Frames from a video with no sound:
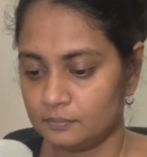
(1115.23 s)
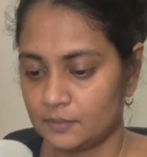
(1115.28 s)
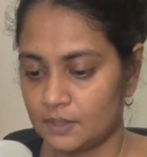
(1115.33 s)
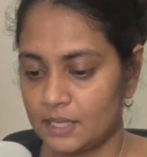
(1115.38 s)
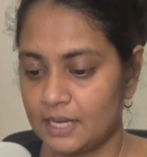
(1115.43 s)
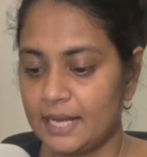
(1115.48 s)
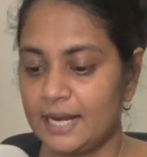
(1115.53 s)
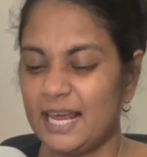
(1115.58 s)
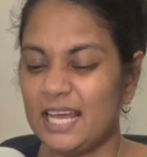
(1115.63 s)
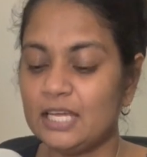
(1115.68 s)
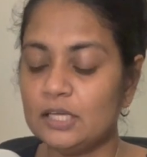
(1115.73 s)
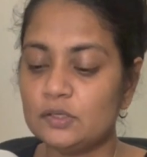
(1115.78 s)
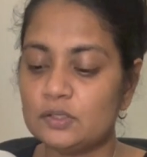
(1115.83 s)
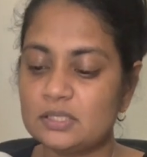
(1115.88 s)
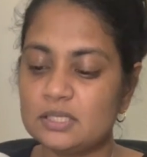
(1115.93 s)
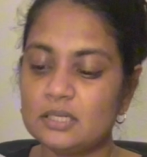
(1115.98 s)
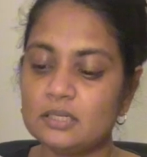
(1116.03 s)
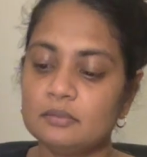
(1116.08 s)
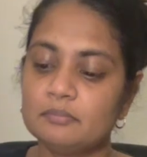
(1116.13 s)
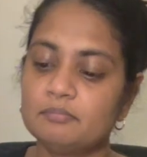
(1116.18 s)
And I use
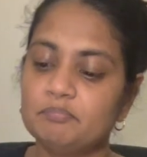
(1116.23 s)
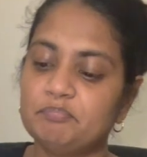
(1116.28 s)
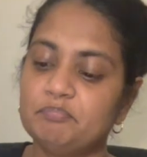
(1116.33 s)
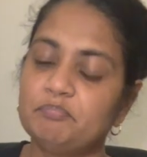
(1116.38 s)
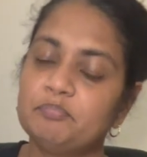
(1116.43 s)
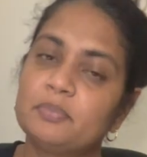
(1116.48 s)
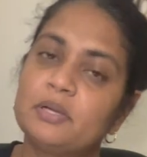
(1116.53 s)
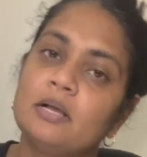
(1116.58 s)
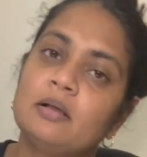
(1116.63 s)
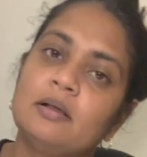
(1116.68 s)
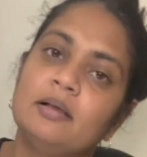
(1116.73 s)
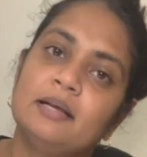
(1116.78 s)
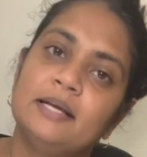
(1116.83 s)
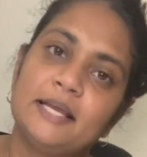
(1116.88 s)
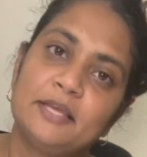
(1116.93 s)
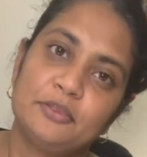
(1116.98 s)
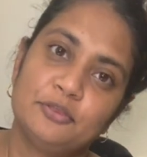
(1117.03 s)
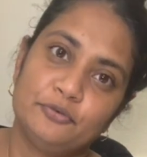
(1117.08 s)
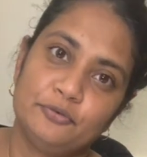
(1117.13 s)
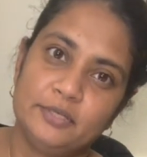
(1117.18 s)
the
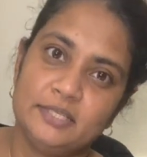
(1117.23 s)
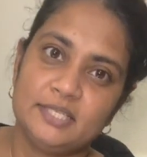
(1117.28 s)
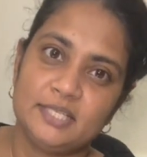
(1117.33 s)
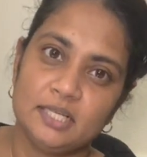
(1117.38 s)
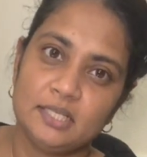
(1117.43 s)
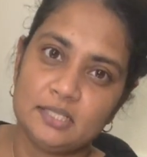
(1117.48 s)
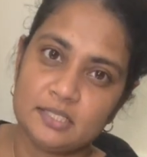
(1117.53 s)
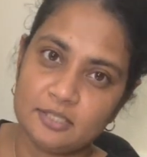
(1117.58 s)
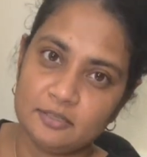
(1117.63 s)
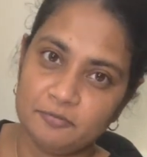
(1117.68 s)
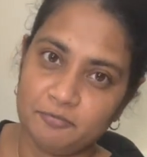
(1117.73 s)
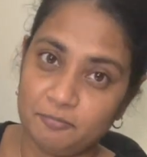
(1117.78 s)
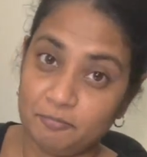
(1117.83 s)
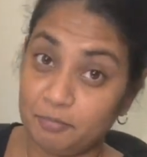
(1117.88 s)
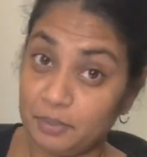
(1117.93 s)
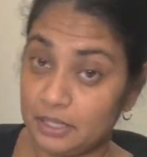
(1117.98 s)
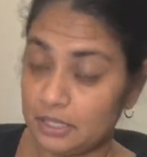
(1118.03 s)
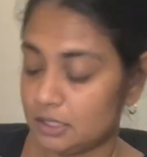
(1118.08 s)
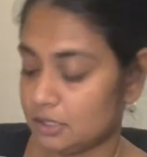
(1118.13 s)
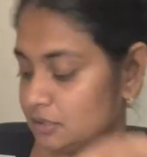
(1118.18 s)
like 3 sets of
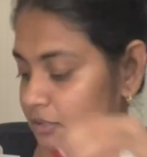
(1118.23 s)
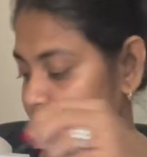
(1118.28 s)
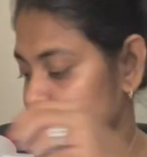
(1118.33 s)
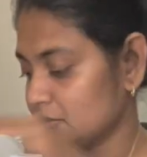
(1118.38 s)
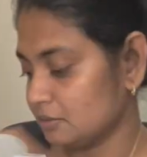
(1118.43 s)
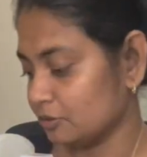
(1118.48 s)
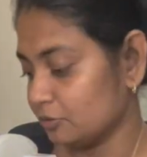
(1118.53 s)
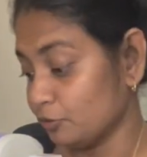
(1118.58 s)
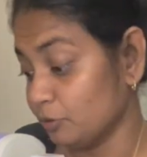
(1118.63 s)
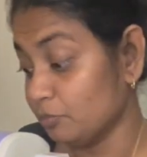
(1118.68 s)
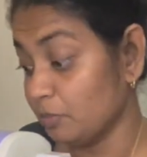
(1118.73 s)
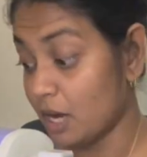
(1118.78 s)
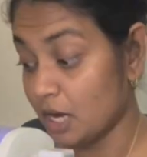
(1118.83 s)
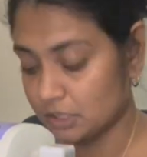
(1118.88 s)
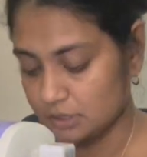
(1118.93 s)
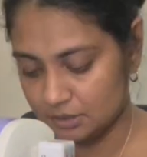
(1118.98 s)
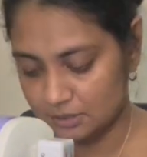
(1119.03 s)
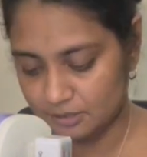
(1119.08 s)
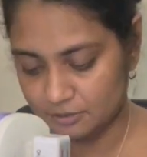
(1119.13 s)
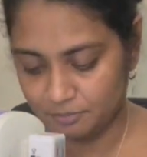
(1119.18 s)
pins, 3
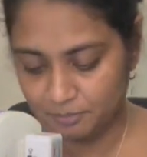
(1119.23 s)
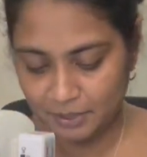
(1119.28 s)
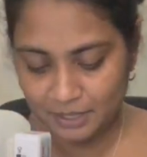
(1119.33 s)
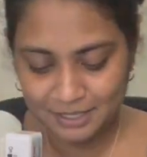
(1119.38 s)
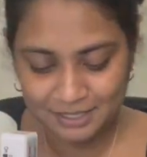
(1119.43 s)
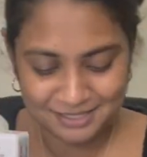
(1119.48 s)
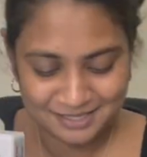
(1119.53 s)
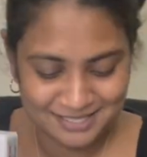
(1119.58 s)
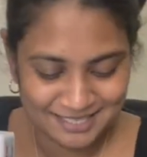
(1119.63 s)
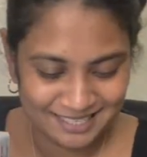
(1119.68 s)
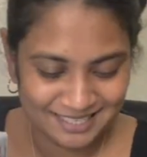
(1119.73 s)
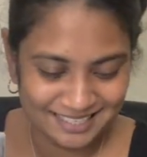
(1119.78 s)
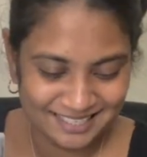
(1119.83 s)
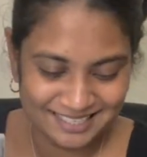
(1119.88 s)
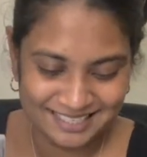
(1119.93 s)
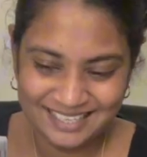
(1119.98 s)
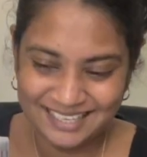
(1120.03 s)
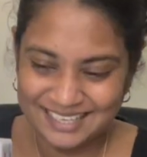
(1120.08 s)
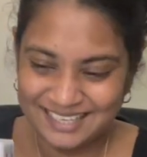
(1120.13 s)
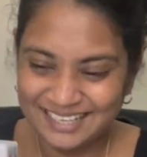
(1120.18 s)
boxes of pins
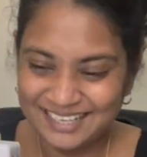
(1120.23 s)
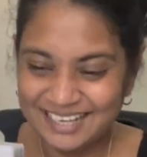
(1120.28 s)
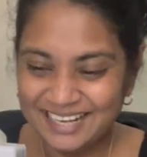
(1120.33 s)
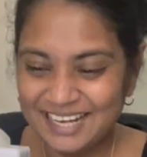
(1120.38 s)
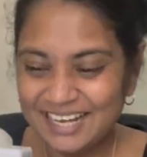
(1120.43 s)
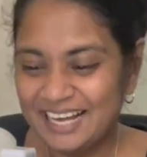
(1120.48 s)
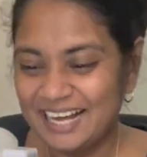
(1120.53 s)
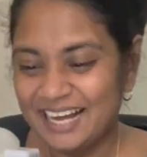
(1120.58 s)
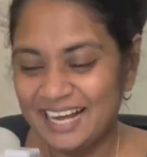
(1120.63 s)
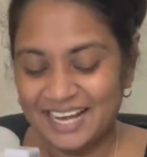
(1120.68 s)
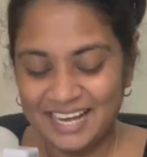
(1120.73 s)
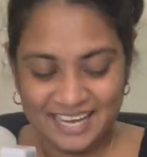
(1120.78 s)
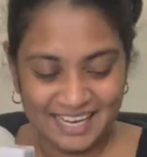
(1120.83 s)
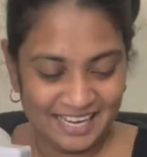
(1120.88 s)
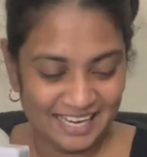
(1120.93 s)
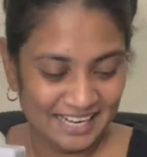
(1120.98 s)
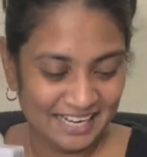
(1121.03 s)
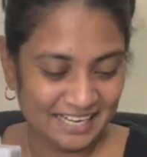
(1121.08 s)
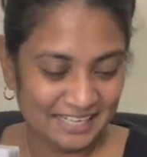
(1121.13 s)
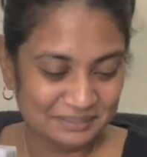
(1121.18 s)

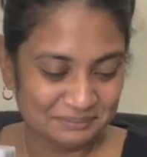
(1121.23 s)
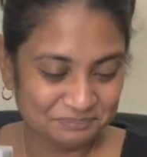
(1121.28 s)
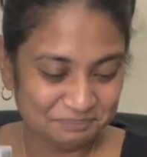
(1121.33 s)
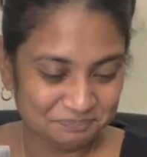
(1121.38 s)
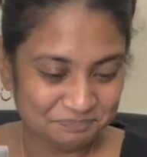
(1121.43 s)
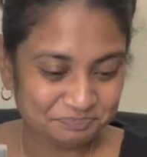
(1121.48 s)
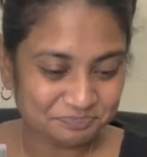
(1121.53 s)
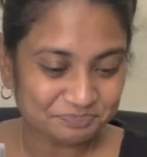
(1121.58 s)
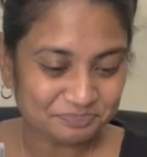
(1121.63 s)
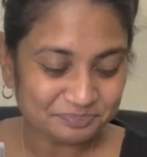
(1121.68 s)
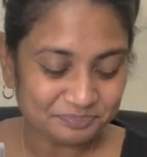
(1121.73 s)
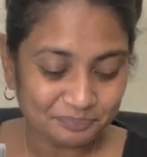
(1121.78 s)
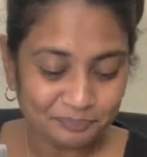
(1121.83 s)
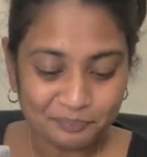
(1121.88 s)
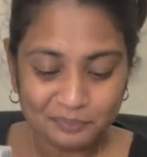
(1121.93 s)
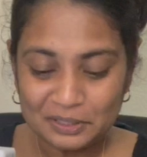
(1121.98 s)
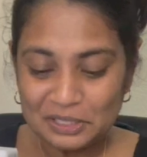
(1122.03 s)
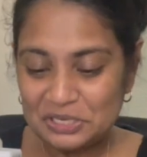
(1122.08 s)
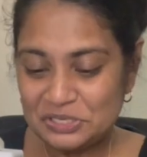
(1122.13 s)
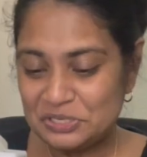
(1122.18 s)

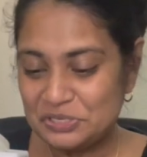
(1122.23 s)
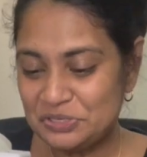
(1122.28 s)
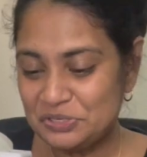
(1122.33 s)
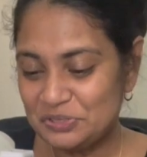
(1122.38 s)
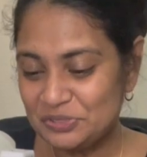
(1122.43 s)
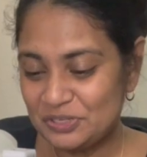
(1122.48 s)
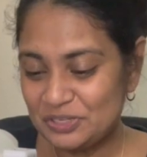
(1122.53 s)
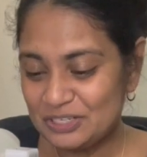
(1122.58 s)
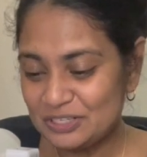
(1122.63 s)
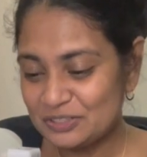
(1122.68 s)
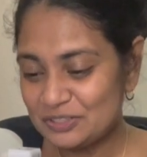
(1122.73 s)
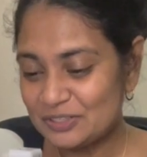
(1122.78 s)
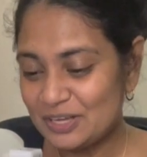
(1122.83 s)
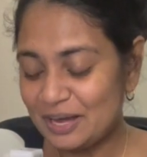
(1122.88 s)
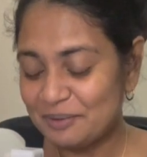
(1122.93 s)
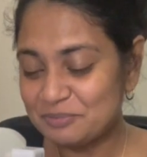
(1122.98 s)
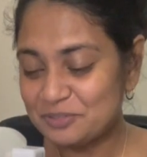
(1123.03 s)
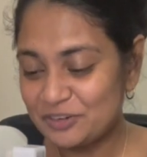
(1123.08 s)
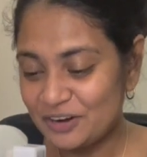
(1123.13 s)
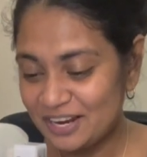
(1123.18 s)
to do those. So
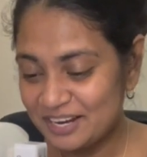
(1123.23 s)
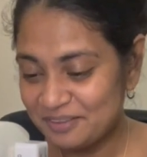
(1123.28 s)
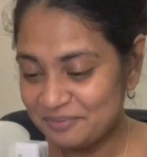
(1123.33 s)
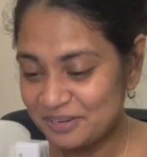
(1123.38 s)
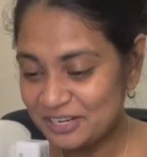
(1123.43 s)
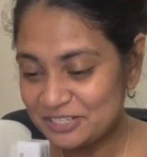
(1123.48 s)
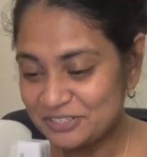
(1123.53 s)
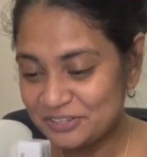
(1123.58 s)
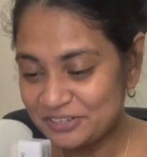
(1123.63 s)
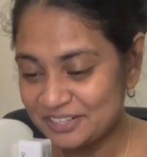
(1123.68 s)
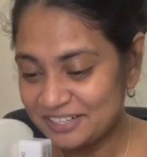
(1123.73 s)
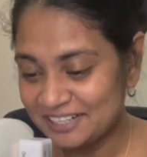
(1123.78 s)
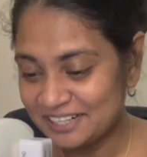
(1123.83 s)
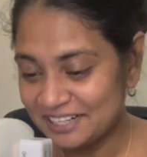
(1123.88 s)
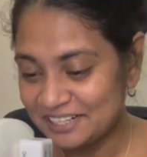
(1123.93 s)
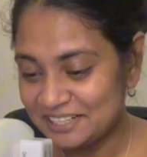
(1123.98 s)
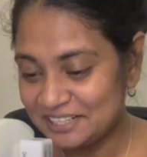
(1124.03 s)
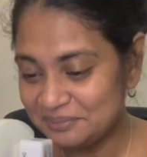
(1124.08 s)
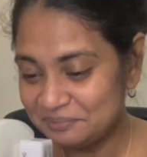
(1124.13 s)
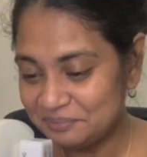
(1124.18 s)
I'm trying to make sure that I
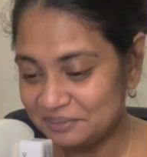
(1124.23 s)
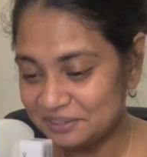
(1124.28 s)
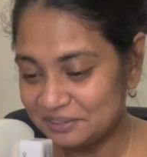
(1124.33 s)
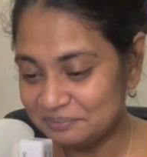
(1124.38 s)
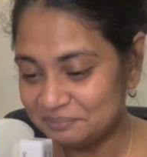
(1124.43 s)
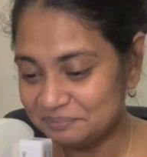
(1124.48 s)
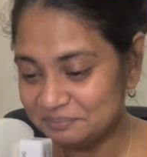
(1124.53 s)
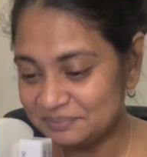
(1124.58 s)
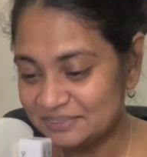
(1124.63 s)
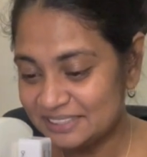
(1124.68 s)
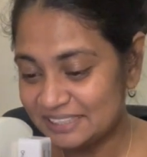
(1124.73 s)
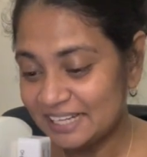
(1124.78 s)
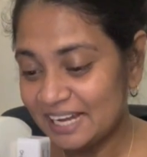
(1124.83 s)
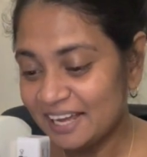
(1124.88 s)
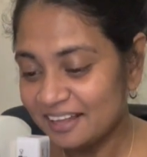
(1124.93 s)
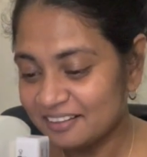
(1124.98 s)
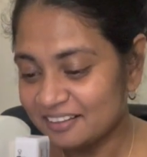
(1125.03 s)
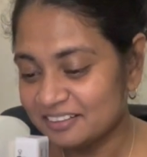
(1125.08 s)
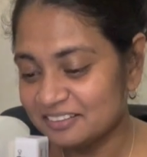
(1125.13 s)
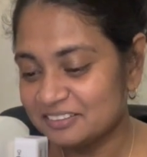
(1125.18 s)
keep them
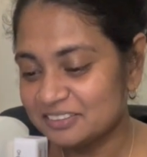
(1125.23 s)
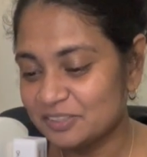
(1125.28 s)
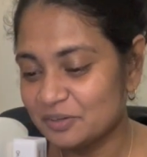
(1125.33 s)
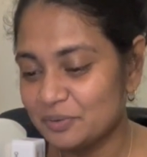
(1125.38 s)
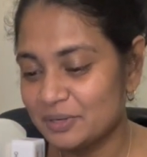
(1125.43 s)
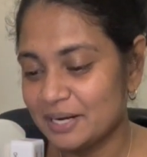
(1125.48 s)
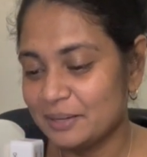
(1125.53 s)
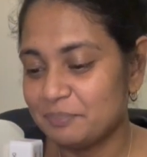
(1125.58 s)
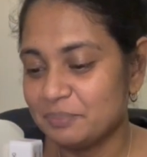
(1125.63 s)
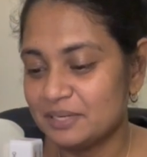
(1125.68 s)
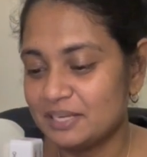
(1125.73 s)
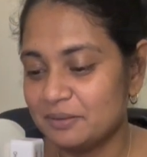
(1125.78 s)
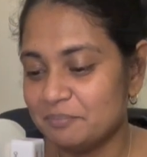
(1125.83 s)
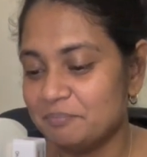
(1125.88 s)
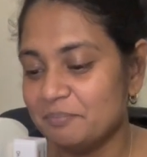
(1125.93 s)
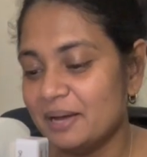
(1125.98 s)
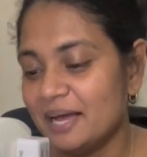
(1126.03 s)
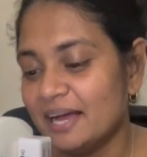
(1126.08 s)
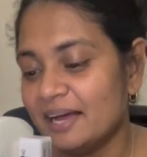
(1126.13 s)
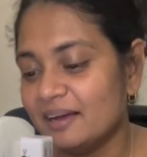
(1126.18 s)
together, so when I put them
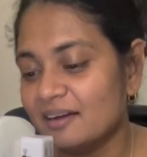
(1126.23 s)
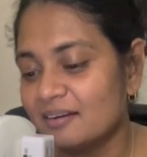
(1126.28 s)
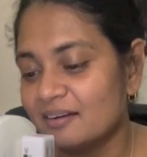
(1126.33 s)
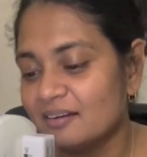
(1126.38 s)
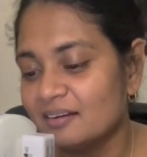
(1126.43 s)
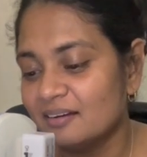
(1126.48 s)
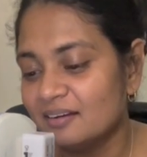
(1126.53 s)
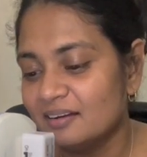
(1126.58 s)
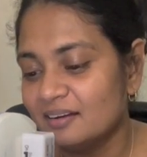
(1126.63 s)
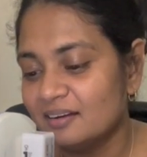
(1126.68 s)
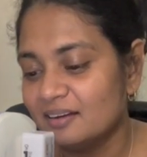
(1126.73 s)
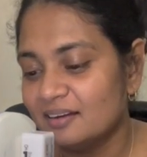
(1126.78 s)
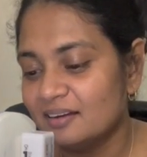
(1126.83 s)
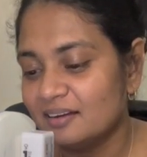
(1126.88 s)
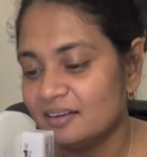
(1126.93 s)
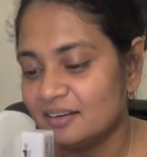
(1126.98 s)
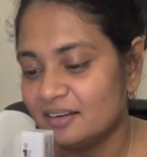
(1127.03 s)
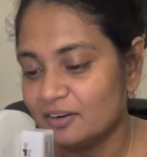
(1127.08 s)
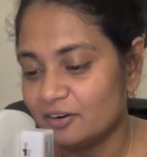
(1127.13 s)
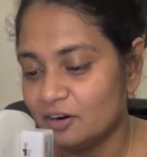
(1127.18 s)
back,
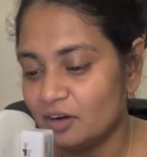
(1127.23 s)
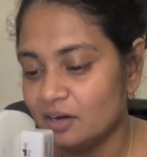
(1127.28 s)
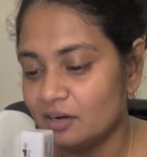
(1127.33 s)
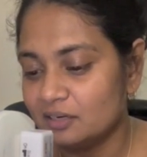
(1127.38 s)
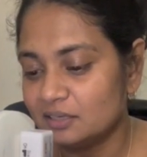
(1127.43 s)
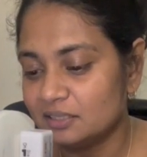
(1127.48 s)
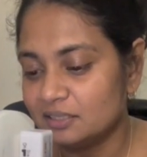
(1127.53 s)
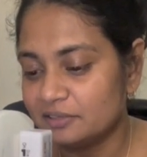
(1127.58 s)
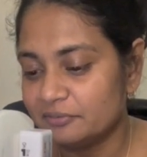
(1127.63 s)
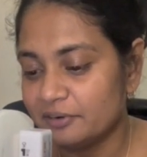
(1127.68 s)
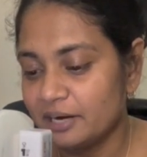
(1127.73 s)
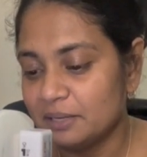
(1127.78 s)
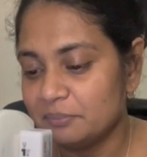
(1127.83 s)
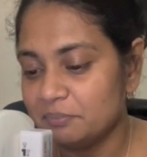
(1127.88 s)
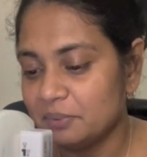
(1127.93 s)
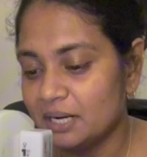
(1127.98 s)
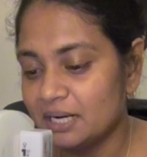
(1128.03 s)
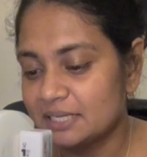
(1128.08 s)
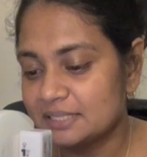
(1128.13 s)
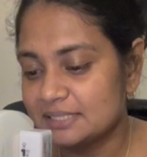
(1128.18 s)
they're all in the right
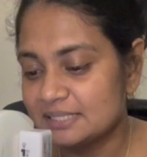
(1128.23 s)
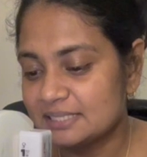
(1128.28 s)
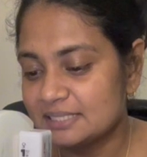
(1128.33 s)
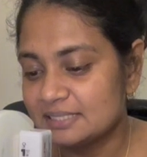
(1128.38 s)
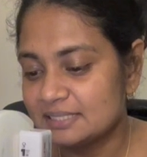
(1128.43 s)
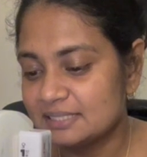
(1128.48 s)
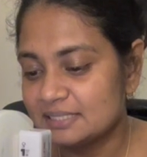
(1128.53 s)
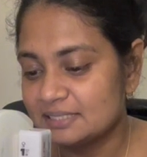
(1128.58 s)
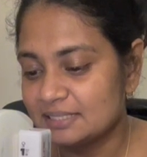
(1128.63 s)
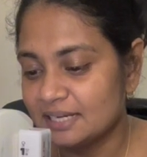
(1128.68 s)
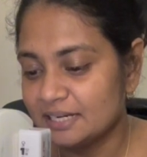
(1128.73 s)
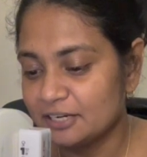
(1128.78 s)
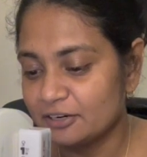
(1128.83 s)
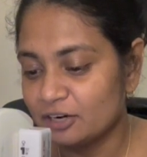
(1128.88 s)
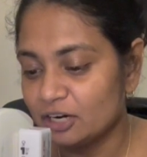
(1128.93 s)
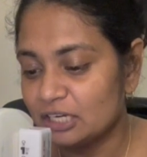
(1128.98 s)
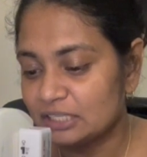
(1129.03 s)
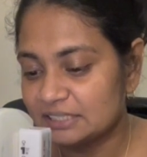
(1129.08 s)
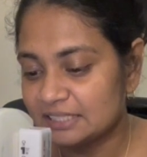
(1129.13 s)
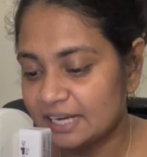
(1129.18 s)
boxes and they're
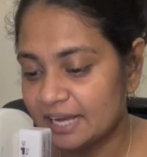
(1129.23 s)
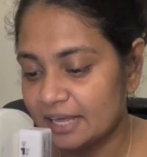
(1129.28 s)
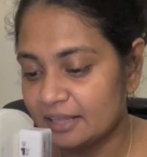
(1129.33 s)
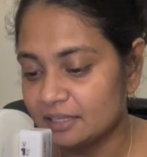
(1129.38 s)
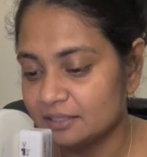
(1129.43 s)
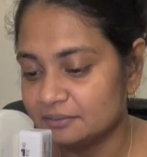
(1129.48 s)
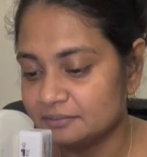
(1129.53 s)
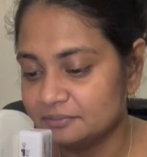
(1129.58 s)
all together.